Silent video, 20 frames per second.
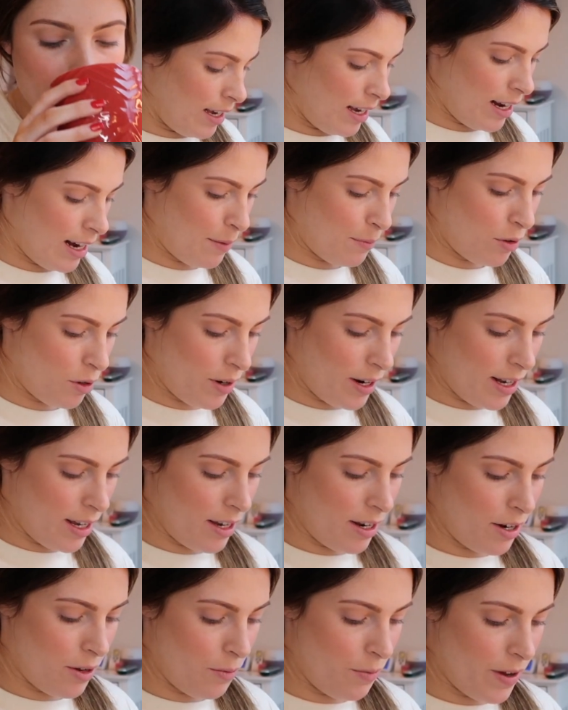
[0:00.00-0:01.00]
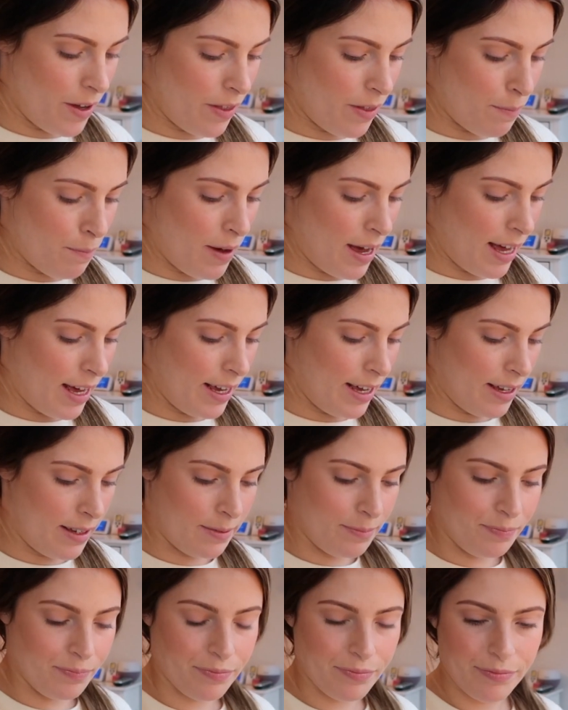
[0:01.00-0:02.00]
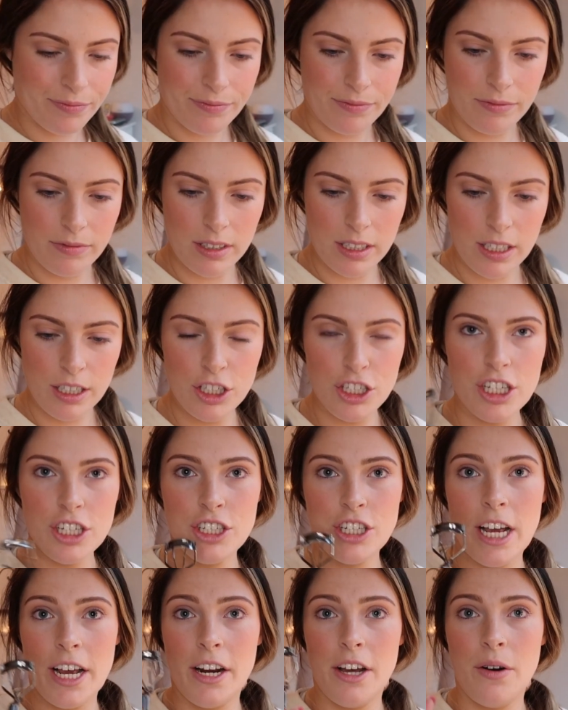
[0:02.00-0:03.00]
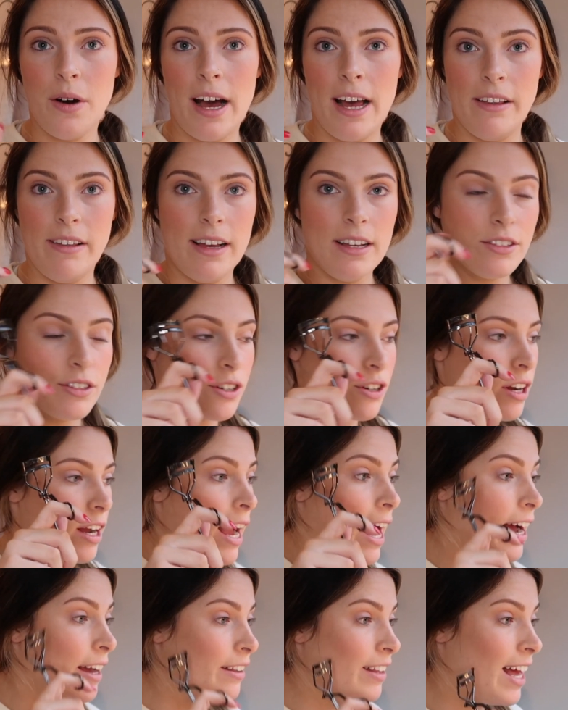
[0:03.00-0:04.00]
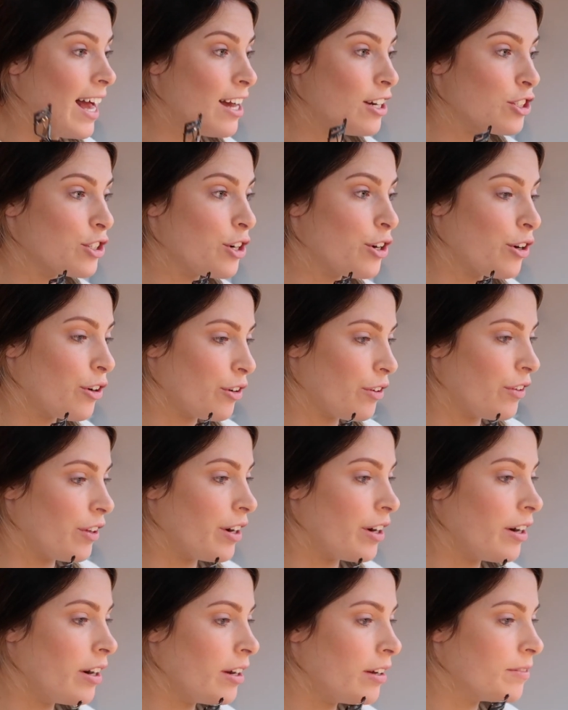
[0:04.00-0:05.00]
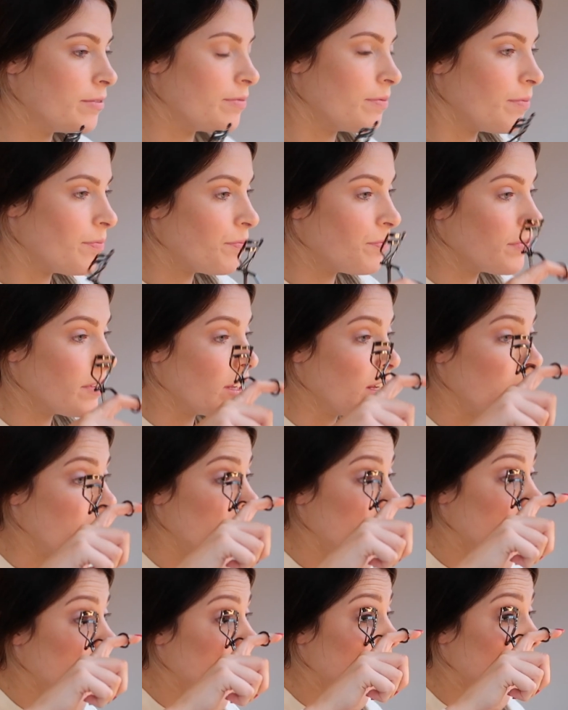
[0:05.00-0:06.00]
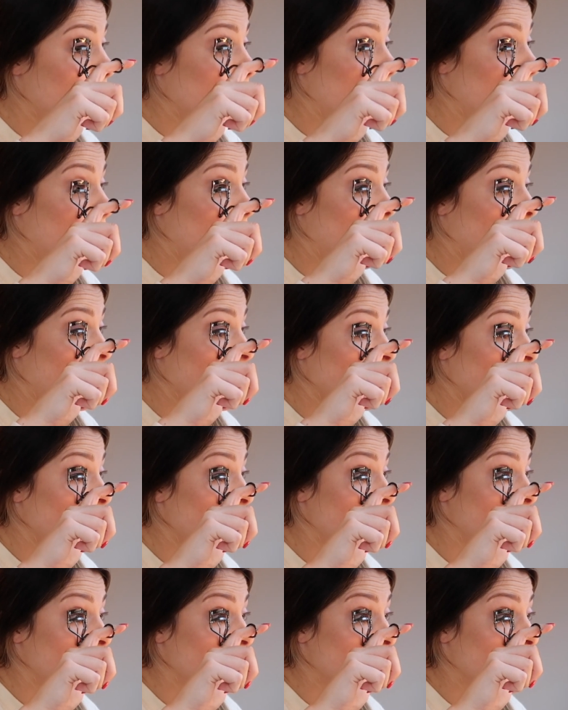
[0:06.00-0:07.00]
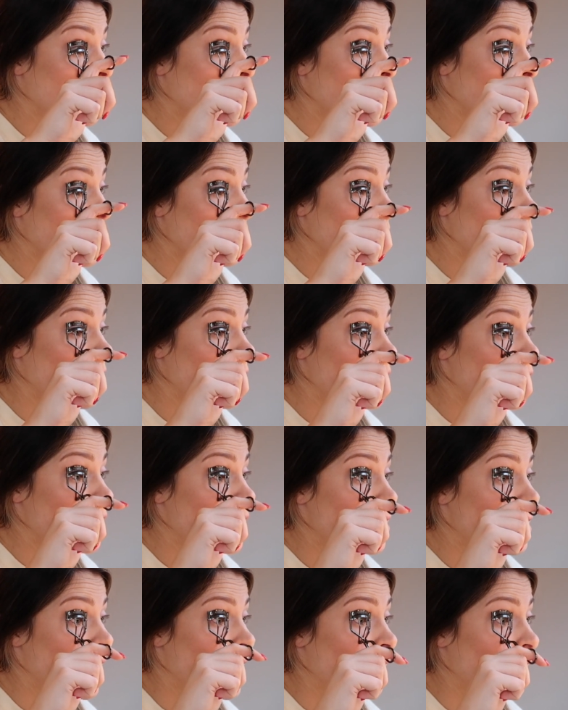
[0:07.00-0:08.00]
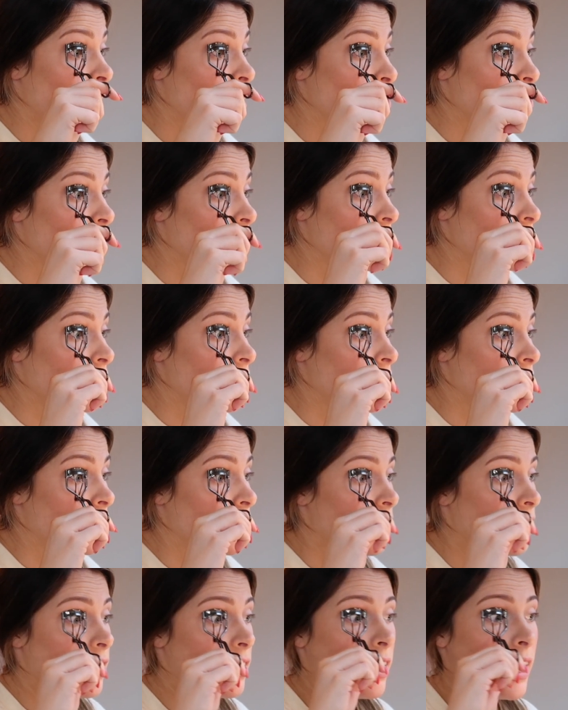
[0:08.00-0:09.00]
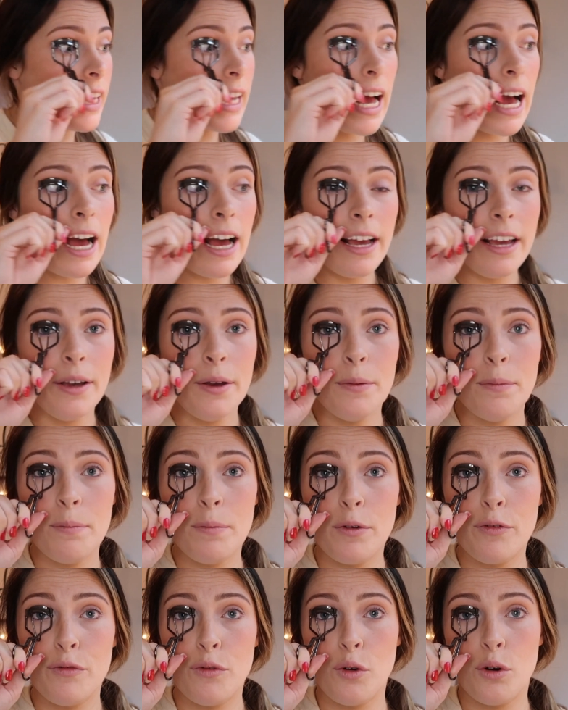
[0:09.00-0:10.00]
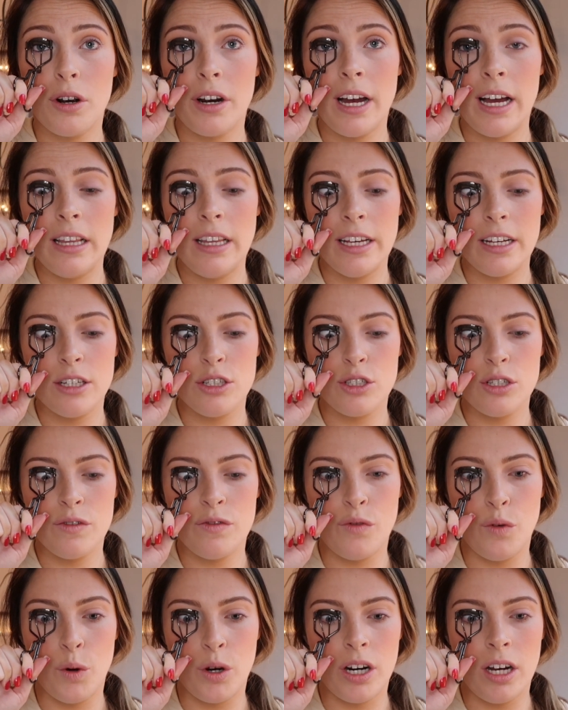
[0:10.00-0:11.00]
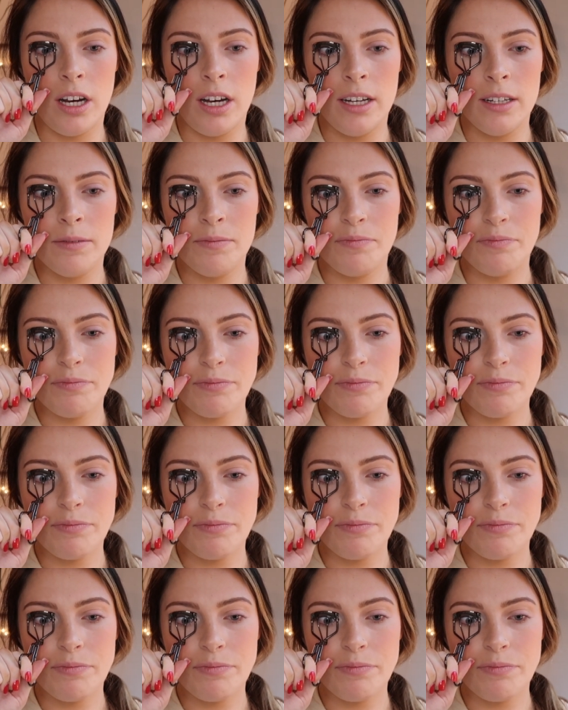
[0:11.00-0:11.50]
and I'm going in with my Shiseido eyelash curler. I freaking love this eyelash curler. Like I before had like a Sephora